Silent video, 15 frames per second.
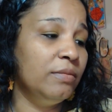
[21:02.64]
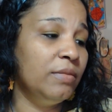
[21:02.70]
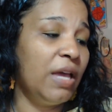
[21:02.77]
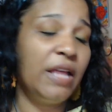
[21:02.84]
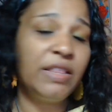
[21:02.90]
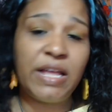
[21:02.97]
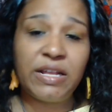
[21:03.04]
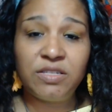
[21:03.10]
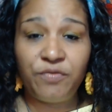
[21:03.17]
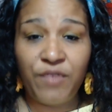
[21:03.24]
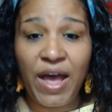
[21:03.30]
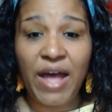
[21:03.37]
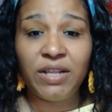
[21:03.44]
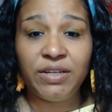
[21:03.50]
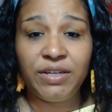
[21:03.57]
that's
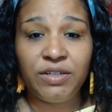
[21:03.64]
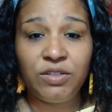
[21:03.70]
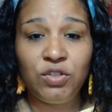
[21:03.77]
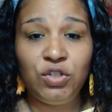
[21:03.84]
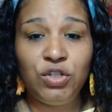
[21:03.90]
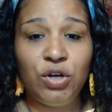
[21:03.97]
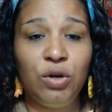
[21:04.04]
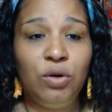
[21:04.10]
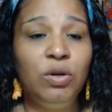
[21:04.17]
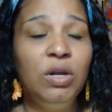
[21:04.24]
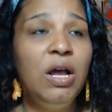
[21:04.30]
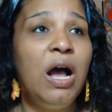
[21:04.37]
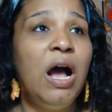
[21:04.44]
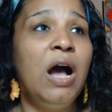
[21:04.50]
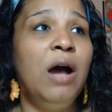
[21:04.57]
valid.
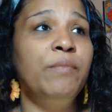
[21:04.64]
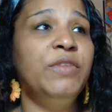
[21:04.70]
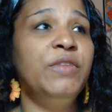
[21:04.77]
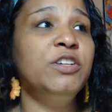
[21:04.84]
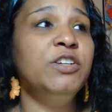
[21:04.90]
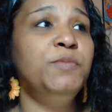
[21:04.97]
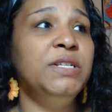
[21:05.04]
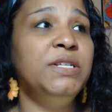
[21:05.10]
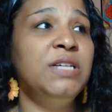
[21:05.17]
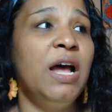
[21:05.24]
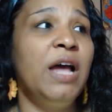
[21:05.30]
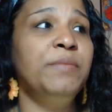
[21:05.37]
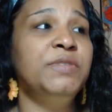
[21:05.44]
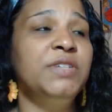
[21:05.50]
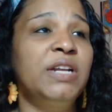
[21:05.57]
There's been
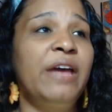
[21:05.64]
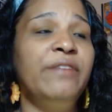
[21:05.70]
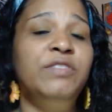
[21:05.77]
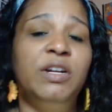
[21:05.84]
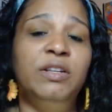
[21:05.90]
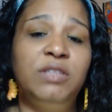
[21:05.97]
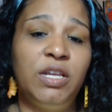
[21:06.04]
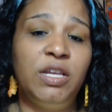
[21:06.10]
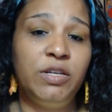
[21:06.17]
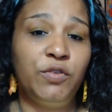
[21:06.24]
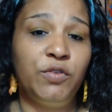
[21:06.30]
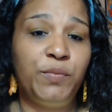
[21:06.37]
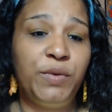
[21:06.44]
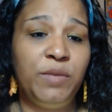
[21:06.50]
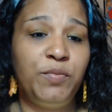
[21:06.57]
times that I've done things for
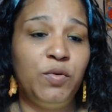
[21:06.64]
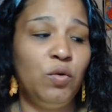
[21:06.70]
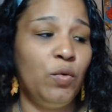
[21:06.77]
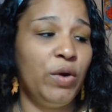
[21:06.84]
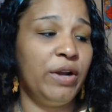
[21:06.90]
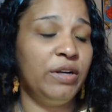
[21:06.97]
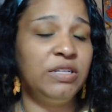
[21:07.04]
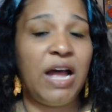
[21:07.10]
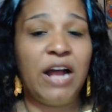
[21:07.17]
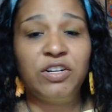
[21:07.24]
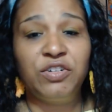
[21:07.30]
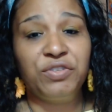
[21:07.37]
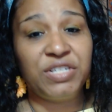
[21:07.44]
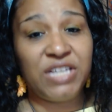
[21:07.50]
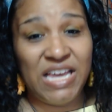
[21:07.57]
people where
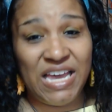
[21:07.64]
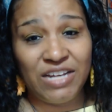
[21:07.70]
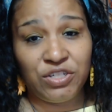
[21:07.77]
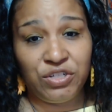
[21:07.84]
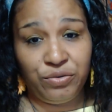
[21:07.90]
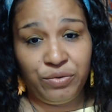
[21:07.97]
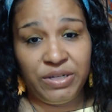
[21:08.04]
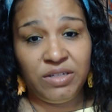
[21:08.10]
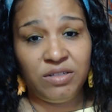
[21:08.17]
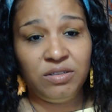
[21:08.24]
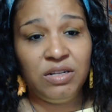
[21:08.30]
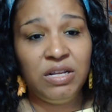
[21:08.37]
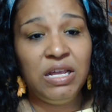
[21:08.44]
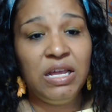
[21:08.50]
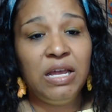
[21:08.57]
doctors can't do it,
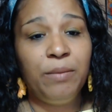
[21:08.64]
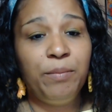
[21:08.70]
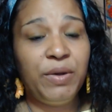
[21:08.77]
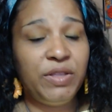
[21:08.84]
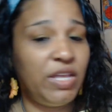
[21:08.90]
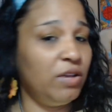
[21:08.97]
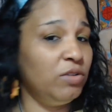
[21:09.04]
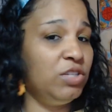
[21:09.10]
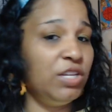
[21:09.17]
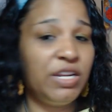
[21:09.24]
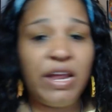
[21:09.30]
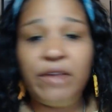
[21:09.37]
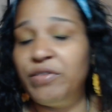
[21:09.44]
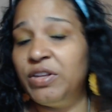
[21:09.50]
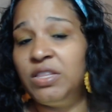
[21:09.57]
but they did
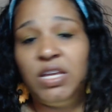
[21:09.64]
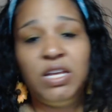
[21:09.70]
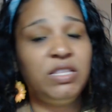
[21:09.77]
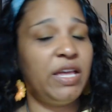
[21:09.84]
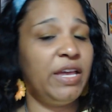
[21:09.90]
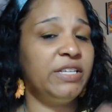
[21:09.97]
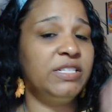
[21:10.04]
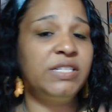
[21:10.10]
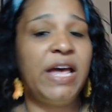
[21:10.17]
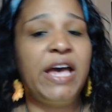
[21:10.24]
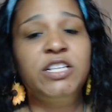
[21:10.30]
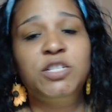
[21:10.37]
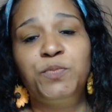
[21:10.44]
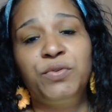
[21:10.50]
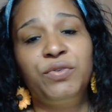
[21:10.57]
everything. They
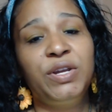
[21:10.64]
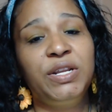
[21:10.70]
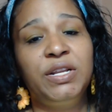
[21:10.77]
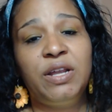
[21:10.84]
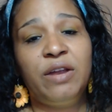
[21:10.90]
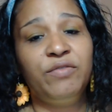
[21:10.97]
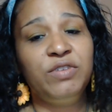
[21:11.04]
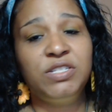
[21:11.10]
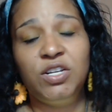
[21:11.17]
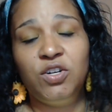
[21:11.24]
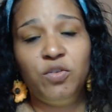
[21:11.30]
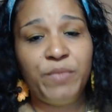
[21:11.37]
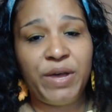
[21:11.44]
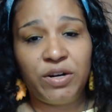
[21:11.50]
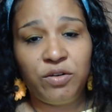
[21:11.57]
exasperated every
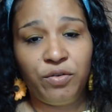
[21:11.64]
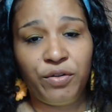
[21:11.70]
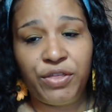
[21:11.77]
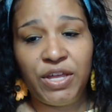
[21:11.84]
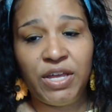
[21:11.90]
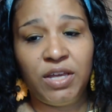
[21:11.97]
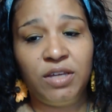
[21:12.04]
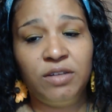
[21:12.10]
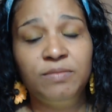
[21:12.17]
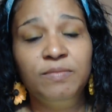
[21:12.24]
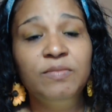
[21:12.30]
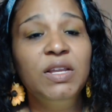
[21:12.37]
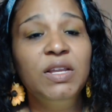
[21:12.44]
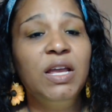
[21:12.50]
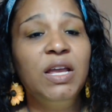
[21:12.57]
single medical thing,
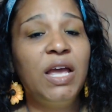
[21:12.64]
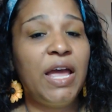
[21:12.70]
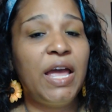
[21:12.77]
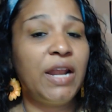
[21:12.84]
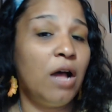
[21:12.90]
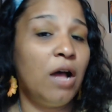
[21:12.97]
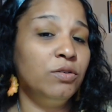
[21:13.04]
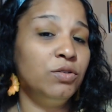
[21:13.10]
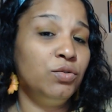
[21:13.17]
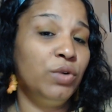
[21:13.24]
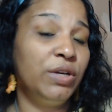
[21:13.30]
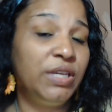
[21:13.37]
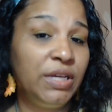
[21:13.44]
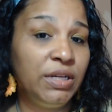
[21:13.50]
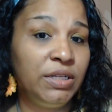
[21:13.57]
and I'll do a
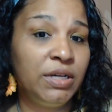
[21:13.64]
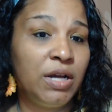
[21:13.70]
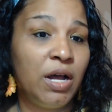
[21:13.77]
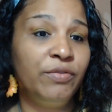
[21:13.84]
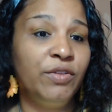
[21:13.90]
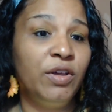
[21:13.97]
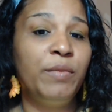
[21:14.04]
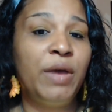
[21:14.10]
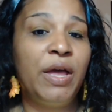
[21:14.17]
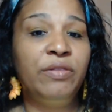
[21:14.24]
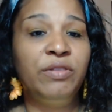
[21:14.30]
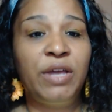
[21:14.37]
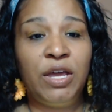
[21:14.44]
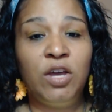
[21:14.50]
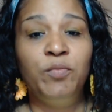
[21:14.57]
healing on them, and
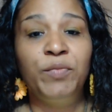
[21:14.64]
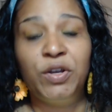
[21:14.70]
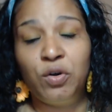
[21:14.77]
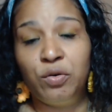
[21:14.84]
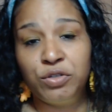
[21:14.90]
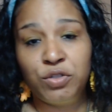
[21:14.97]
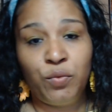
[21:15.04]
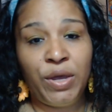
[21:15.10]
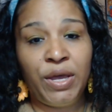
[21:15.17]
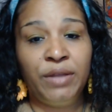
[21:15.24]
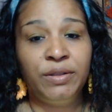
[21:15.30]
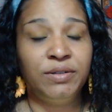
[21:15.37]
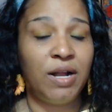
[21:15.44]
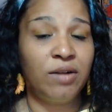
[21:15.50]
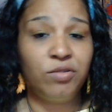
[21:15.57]
the ailment goes away, and
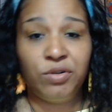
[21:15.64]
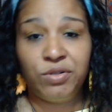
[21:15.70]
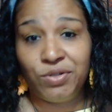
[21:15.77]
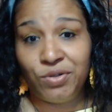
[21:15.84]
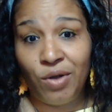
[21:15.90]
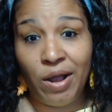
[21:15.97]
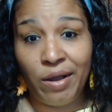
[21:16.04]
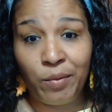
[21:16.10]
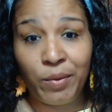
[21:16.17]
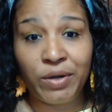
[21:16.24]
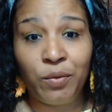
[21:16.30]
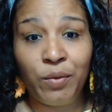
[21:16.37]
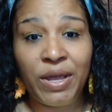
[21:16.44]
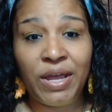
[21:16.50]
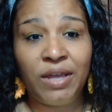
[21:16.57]
the doctor doesn't know how it went
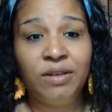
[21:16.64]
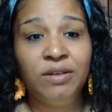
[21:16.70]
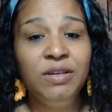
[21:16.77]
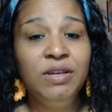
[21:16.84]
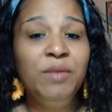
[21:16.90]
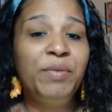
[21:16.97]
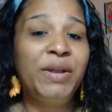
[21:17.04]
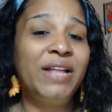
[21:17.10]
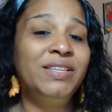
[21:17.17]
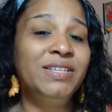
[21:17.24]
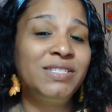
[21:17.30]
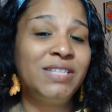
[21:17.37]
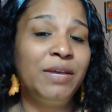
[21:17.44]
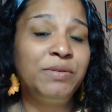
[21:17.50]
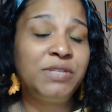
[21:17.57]
away. But at the
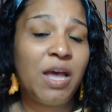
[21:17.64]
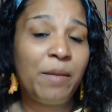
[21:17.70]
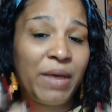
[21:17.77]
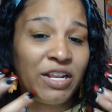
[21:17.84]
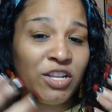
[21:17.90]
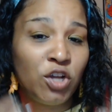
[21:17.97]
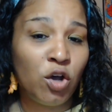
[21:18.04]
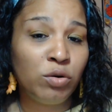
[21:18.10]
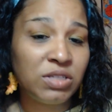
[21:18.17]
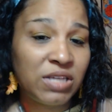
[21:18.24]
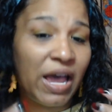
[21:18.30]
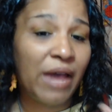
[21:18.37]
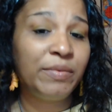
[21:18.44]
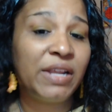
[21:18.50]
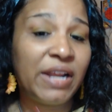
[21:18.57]
same time, at no
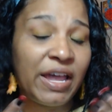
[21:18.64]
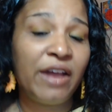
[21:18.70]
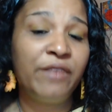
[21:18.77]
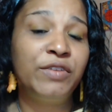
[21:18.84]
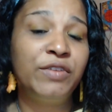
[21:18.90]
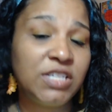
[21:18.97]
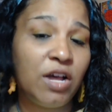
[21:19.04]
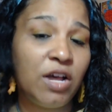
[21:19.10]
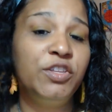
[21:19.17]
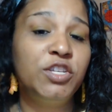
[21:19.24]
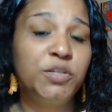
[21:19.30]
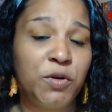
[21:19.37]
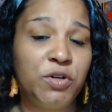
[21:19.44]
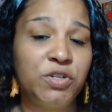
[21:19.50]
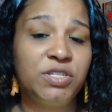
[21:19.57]
time did I ever tell this
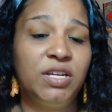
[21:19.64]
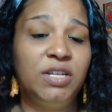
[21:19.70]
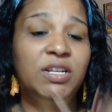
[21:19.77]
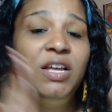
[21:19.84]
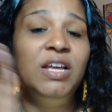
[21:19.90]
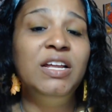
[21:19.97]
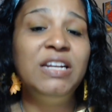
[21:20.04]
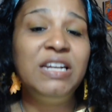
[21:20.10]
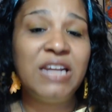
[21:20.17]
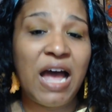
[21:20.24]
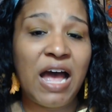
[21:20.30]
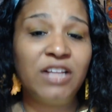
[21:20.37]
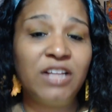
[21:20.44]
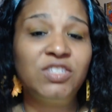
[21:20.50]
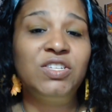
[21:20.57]
person
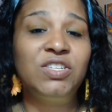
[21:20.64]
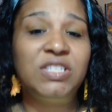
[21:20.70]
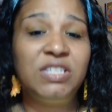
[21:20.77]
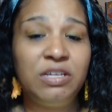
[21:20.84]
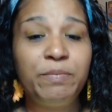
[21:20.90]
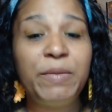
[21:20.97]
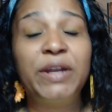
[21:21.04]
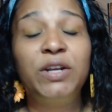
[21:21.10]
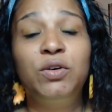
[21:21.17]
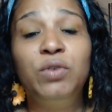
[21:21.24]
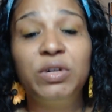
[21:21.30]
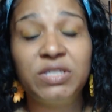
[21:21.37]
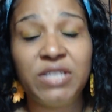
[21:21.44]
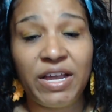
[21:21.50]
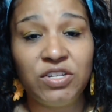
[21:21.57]
not to seek medical
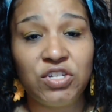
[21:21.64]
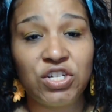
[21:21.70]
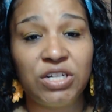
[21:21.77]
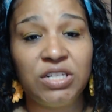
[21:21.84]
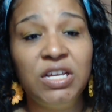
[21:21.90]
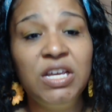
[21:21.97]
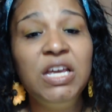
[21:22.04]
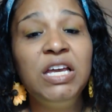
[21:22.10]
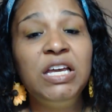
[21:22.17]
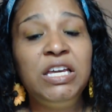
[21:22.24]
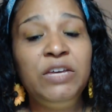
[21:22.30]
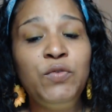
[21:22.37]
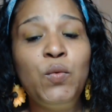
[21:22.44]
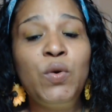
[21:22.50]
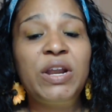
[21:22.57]
attention.
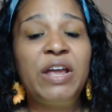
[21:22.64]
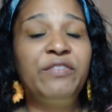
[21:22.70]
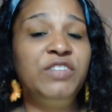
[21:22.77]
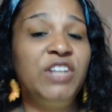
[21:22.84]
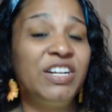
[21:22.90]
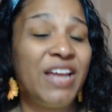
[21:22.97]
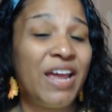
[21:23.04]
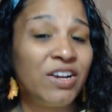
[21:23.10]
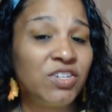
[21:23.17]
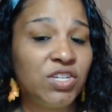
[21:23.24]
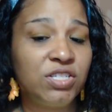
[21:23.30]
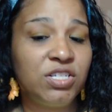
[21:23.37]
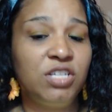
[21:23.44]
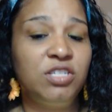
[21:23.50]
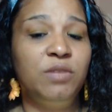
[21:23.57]
Even when I've done
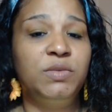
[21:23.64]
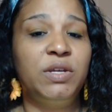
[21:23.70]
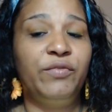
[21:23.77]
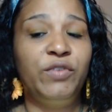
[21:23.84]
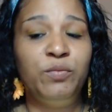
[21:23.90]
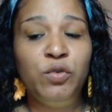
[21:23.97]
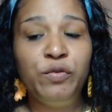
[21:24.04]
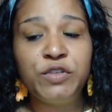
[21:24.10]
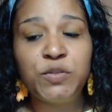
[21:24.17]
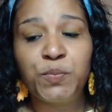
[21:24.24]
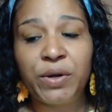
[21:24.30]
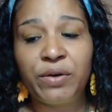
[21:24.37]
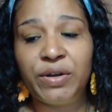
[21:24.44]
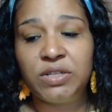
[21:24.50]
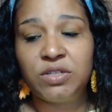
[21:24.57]
exorcisms and removed
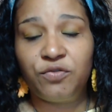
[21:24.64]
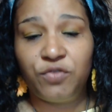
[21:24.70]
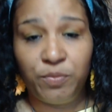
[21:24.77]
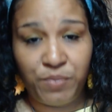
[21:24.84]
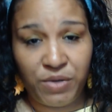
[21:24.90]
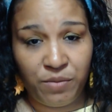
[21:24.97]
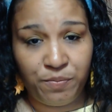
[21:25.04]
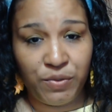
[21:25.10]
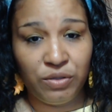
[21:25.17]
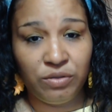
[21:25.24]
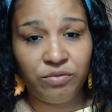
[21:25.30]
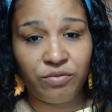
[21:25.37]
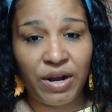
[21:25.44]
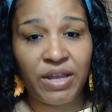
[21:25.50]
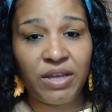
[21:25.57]
spirits from people,
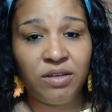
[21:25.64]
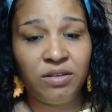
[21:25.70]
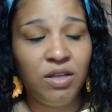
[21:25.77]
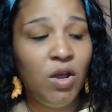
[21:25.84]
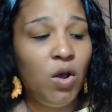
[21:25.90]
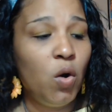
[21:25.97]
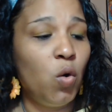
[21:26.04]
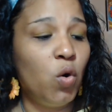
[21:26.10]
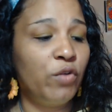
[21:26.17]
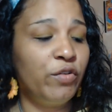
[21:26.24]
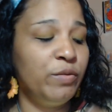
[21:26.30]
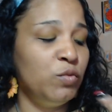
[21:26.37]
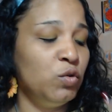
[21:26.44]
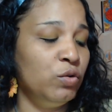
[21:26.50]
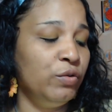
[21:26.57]
right? Or
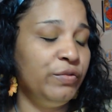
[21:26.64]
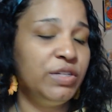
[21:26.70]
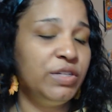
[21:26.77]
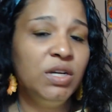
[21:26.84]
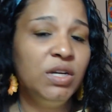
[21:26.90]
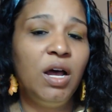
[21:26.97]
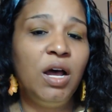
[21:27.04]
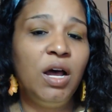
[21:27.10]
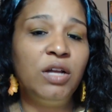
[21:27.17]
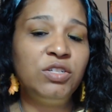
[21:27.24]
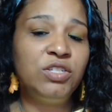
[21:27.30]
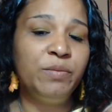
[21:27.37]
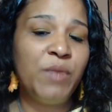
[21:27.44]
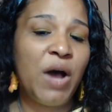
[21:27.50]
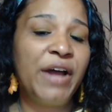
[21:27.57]
removed
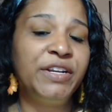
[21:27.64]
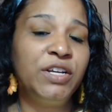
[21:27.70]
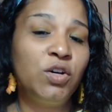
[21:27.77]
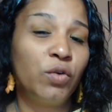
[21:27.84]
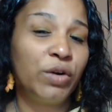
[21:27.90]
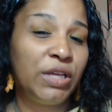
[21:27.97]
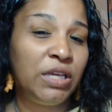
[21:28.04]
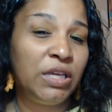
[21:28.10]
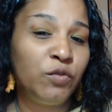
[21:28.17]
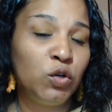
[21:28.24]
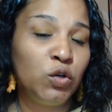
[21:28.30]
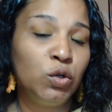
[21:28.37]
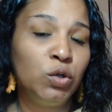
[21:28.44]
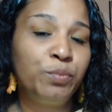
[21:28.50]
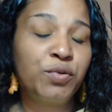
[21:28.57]
demonic or
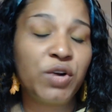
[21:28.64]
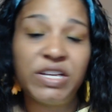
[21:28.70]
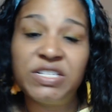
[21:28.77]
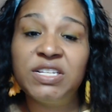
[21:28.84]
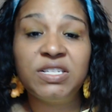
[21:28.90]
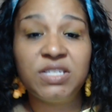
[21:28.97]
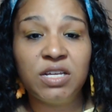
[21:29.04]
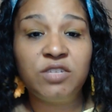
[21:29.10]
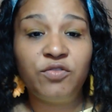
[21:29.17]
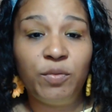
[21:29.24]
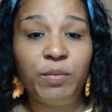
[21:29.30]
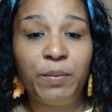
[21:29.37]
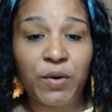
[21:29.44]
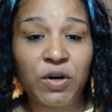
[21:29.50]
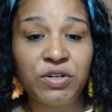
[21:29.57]
evil presences from
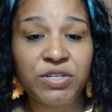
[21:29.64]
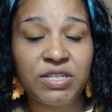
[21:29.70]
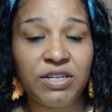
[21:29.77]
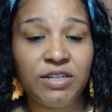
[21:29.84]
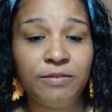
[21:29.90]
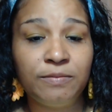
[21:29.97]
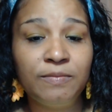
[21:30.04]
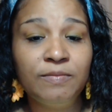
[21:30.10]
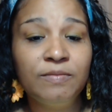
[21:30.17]
a person,